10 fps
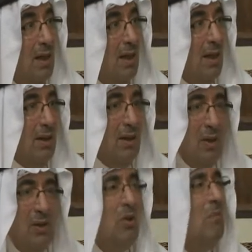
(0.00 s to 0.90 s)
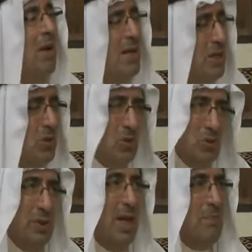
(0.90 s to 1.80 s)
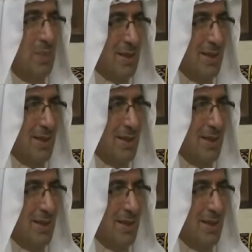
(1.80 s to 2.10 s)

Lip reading: nor money to go to the embassy